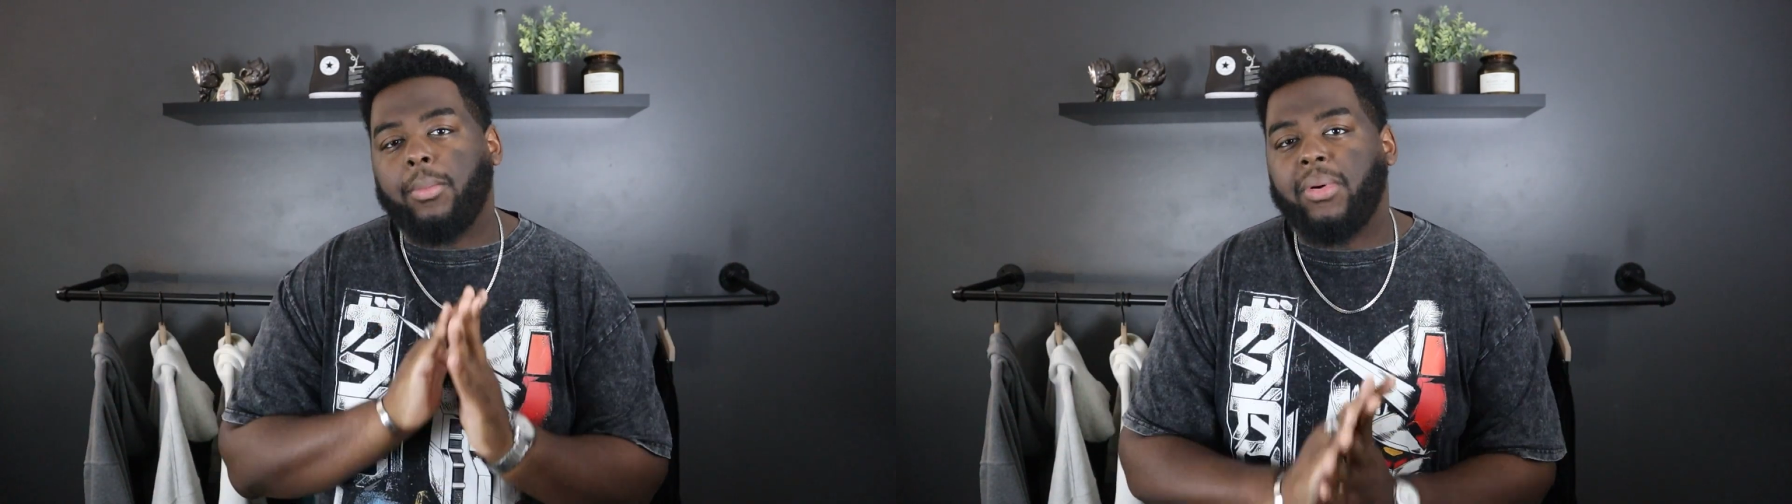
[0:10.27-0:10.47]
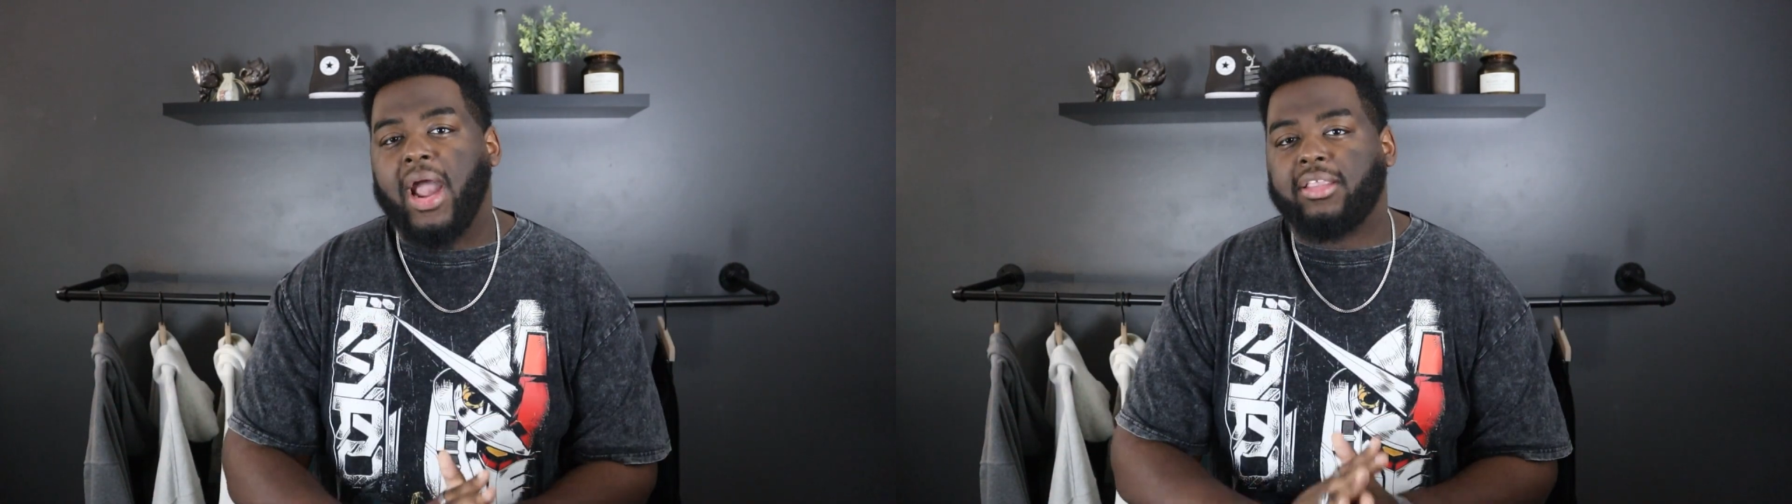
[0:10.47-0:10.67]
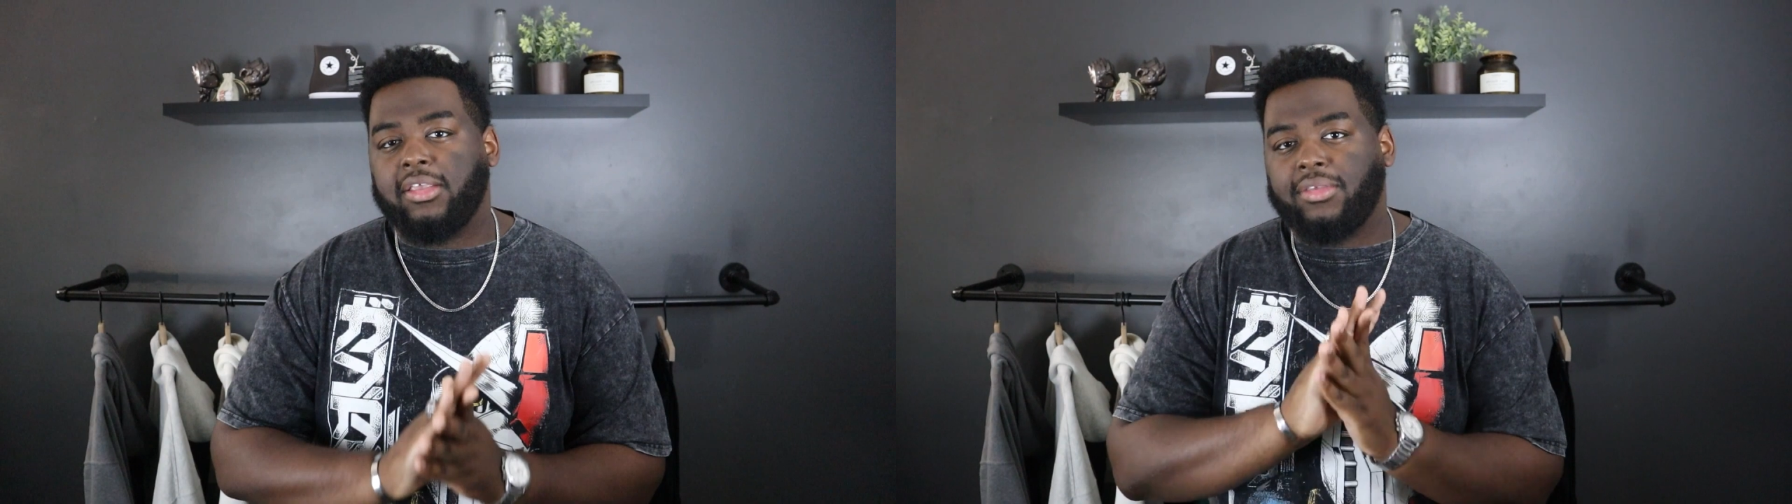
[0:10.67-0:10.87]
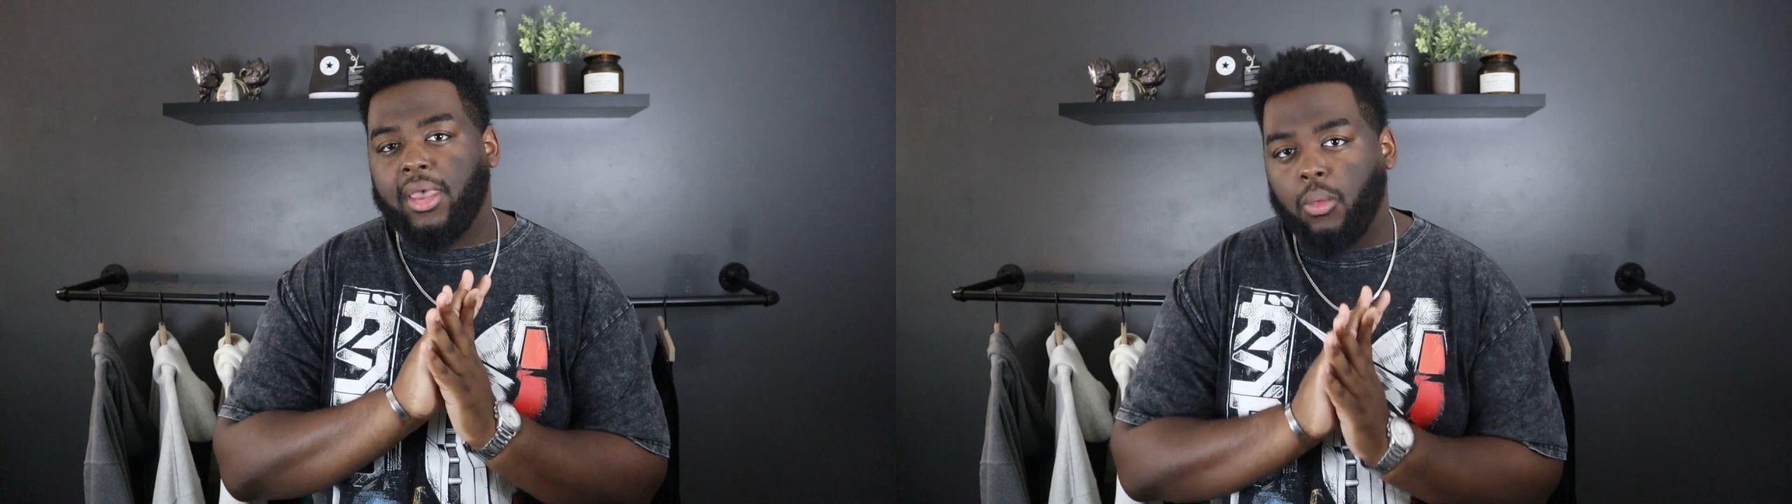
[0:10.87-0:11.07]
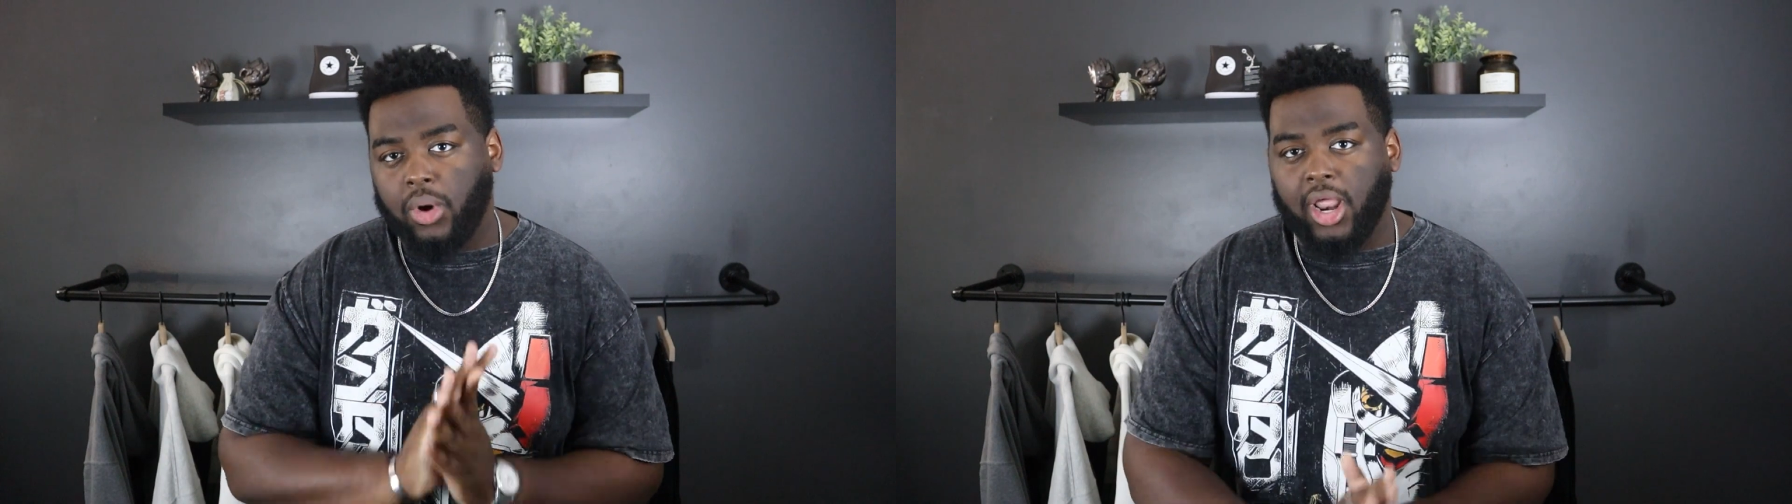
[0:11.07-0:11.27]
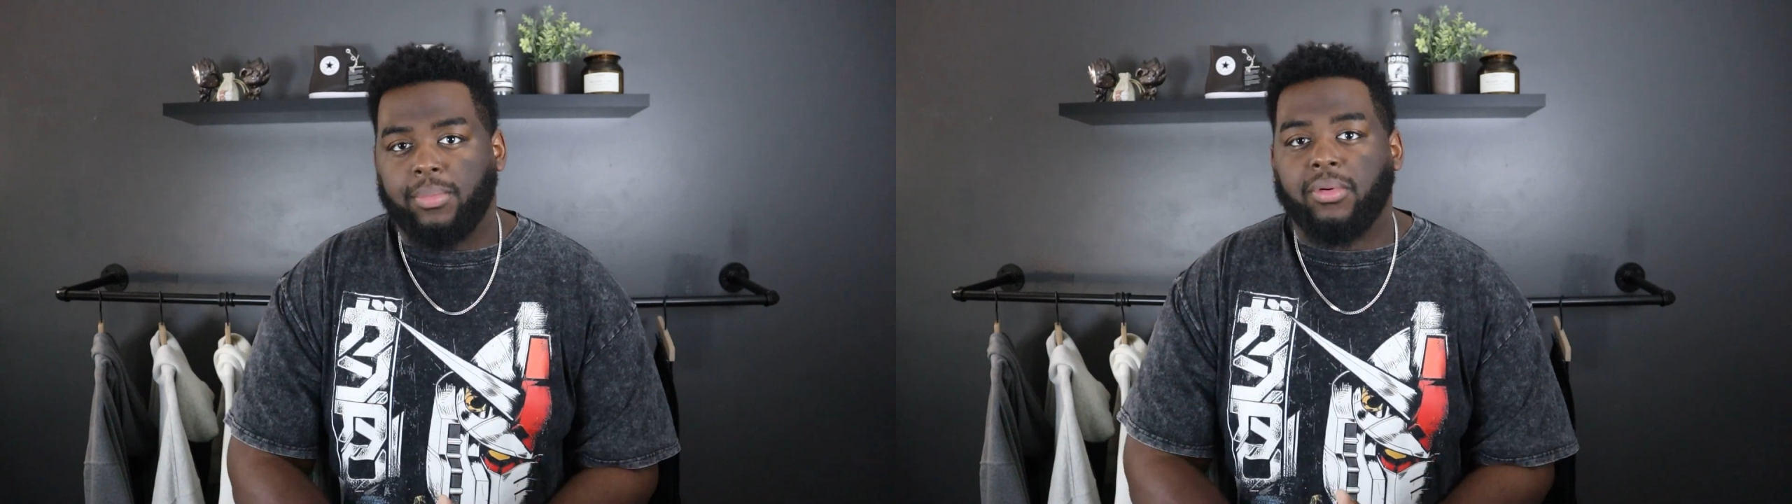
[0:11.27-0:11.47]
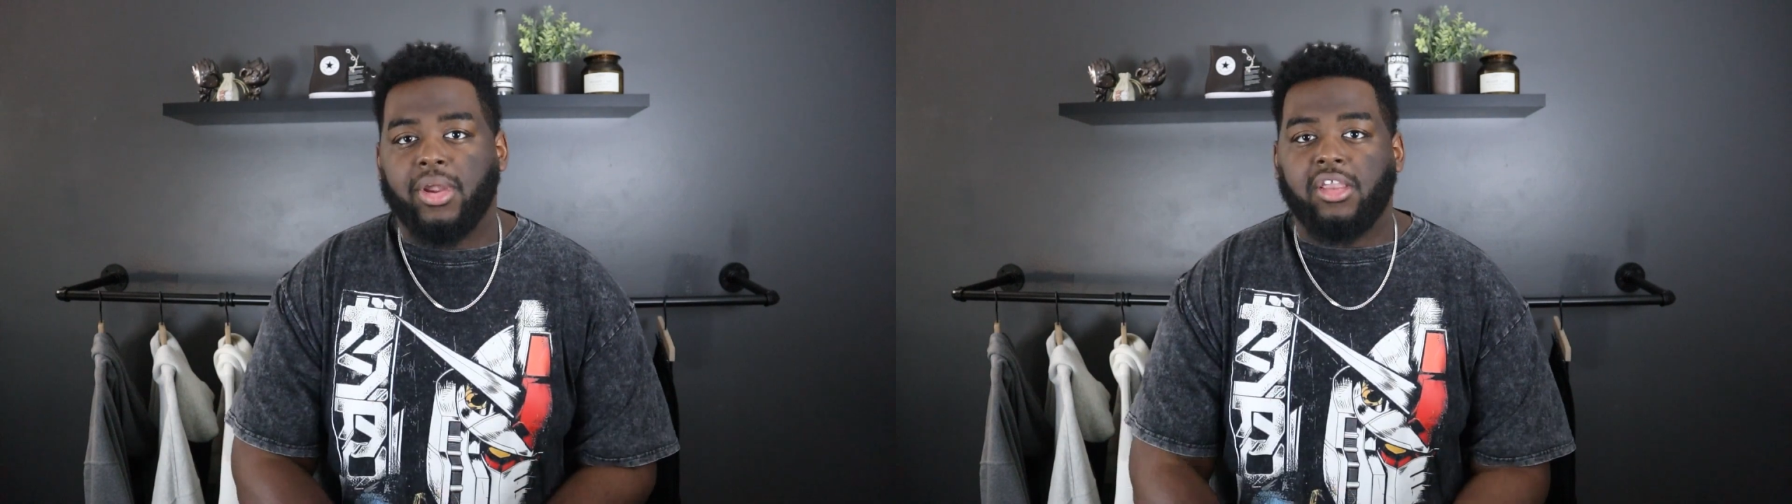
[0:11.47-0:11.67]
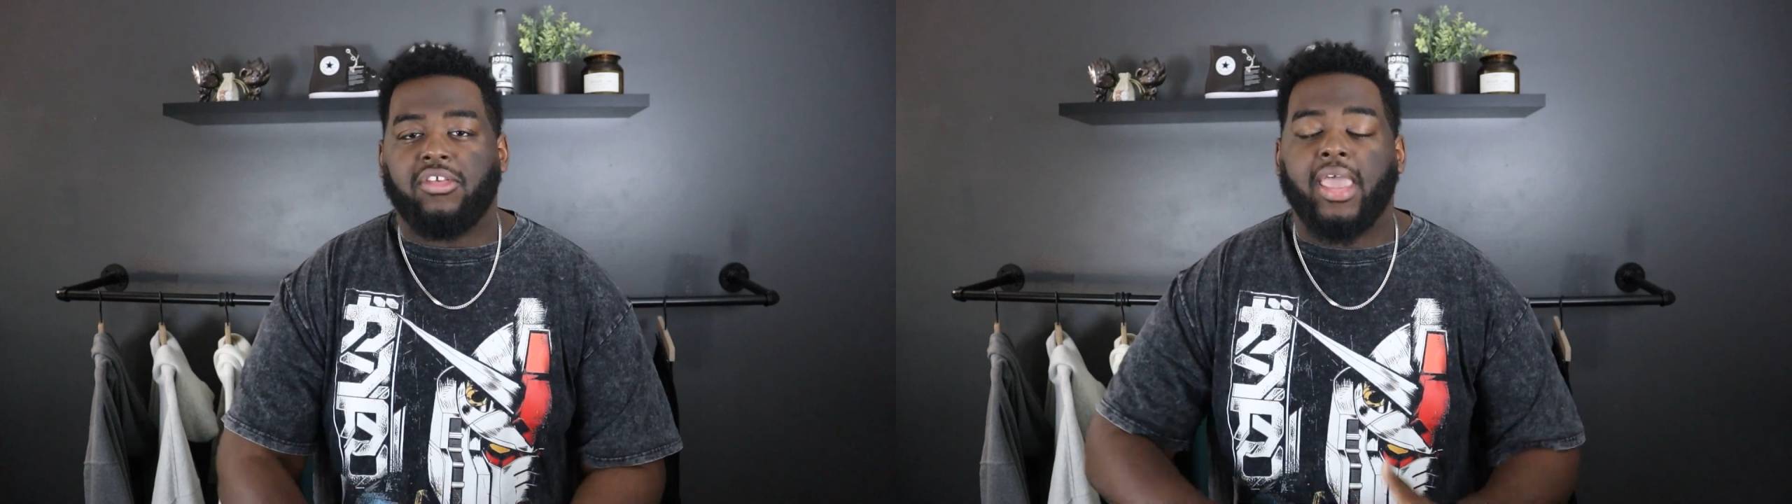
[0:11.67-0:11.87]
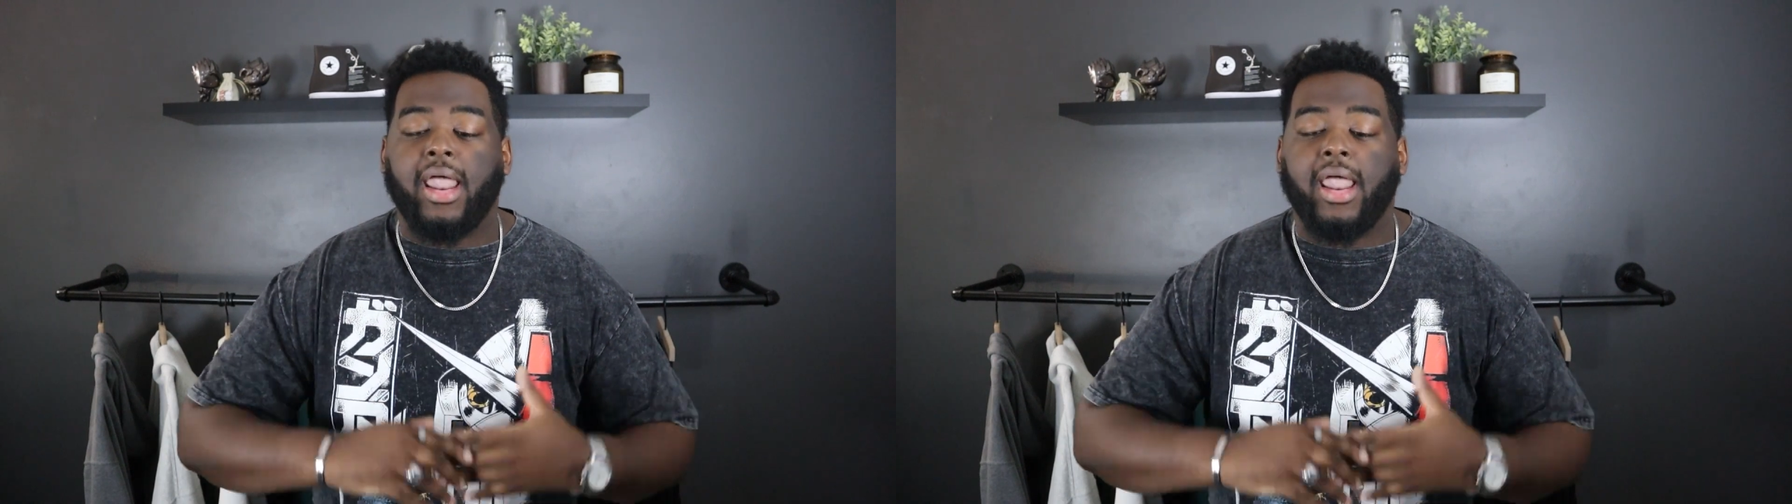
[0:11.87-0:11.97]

to practice what I preach,